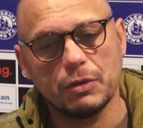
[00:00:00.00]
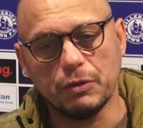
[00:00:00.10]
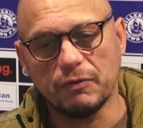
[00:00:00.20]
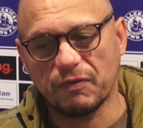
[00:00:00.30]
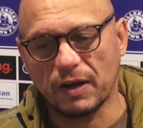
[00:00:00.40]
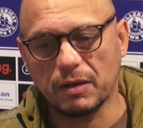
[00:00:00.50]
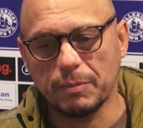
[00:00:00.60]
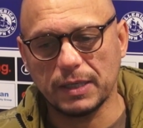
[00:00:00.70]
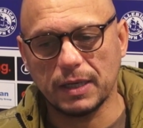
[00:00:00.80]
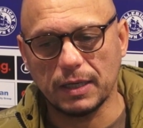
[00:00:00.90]
you
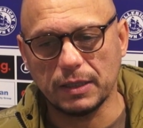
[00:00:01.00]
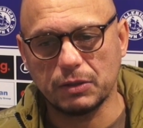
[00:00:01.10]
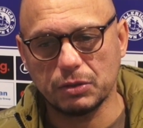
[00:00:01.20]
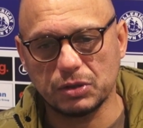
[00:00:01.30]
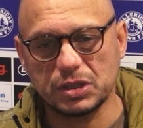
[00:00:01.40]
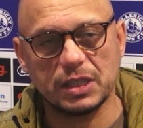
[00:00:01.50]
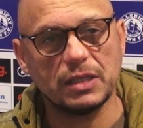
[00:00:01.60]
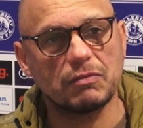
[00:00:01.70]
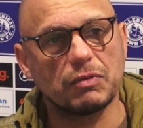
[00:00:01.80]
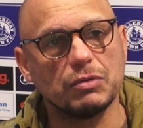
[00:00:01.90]
fundamentally could see
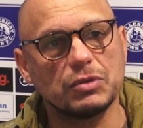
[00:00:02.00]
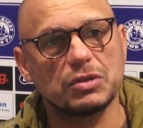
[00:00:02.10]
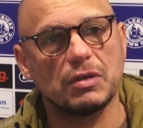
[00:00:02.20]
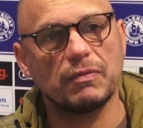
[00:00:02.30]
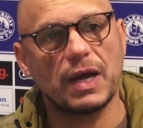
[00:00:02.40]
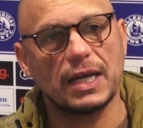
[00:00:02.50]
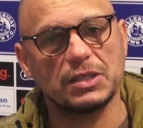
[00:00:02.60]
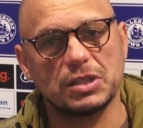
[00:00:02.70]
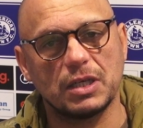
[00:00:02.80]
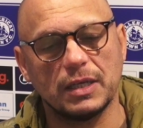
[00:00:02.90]
the roots of
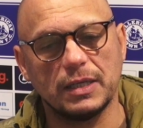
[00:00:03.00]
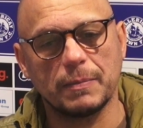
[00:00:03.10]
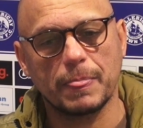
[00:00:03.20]
actually